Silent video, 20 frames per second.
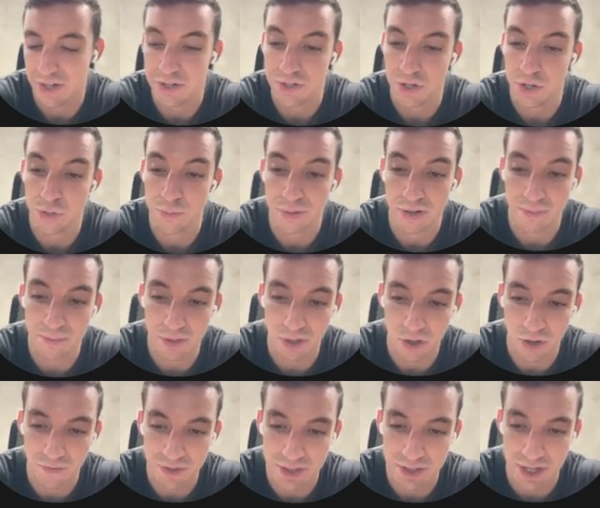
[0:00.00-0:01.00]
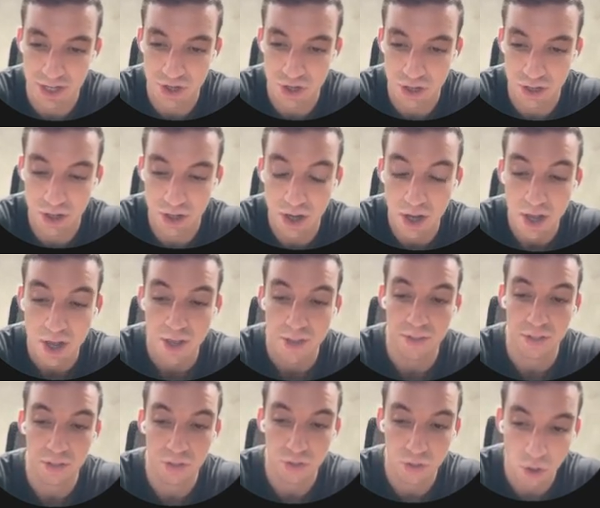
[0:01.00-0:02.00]
and to open up the conversation.
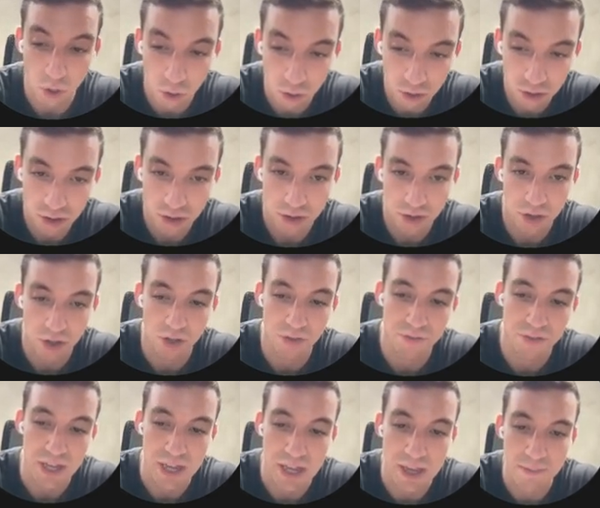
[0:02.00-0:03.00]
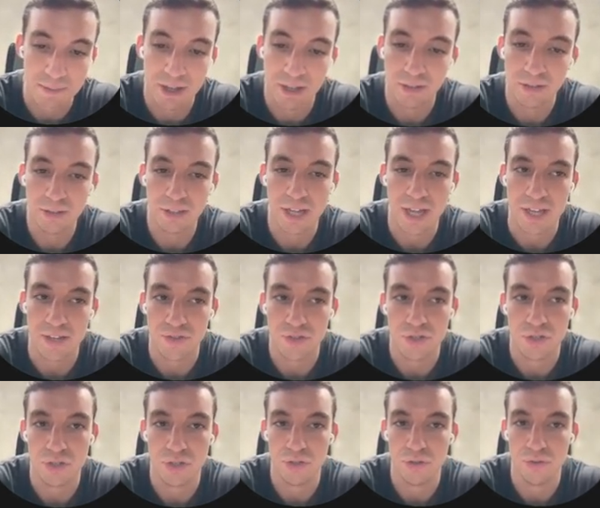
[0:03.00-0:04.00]
The goal of the email
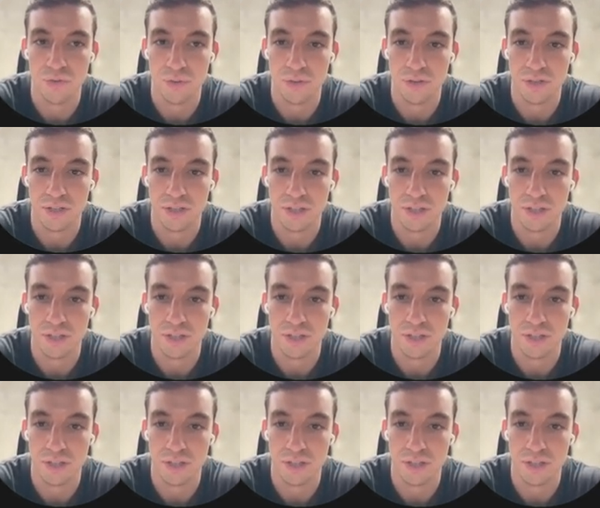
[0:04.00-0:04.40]
is to